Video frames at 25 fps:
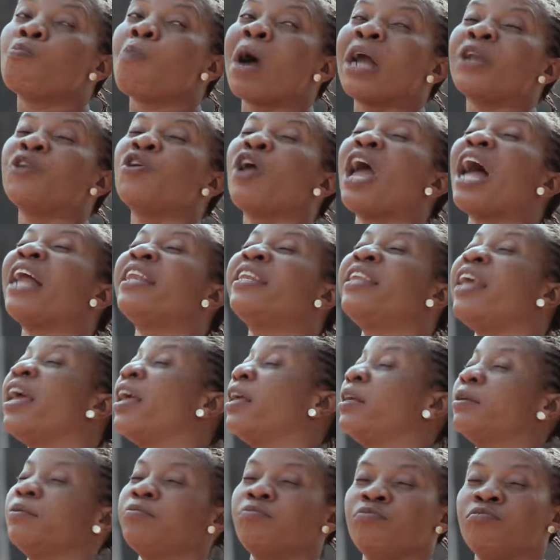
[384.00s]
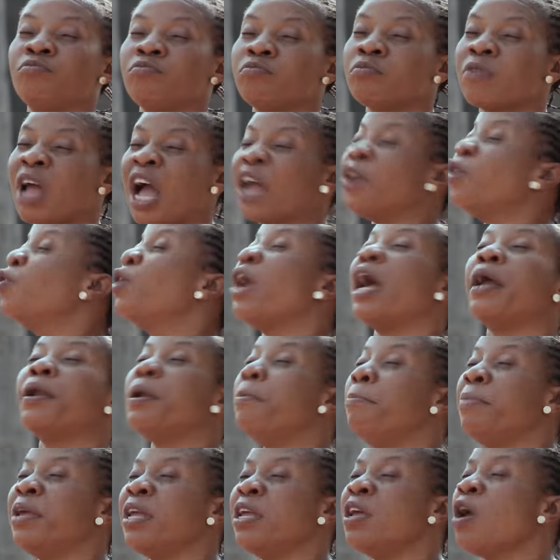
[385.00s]
But you are there. Are you
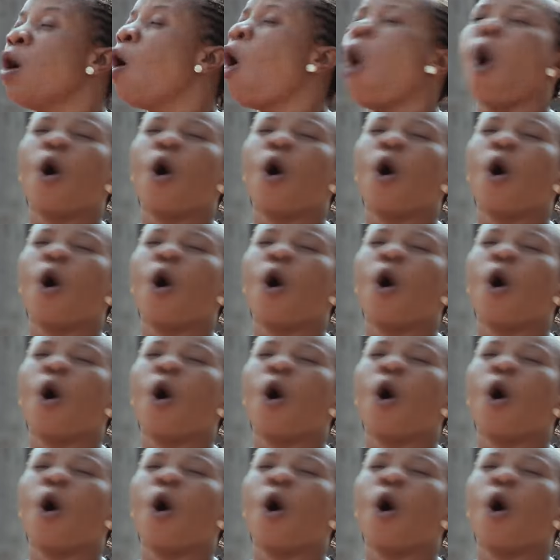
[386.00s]
hearing me?